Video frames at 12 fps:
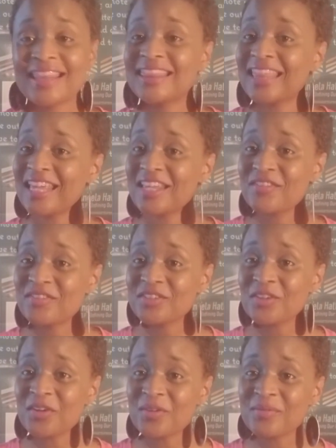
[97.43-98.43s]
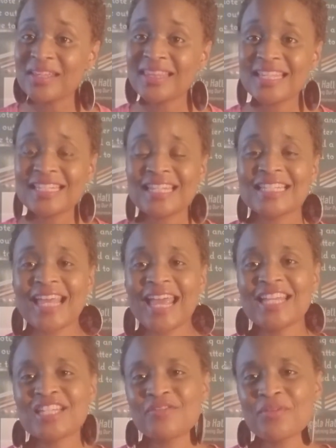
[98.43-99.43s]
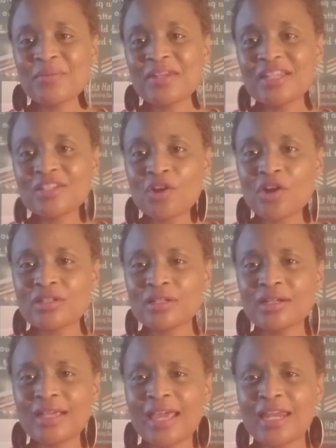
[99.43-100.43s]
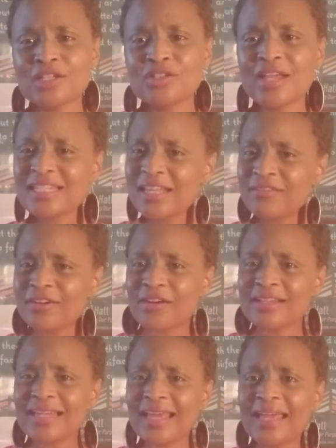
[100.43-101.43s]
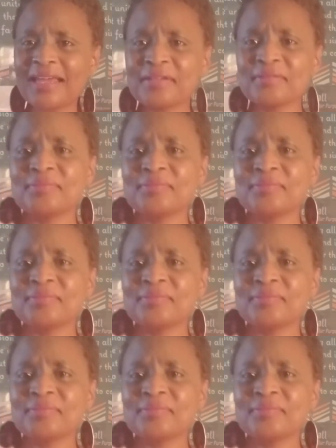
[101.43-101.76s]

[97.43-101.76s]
Thank you for joining me. This is Angie from Anise Charles Organics. You guys have a great day.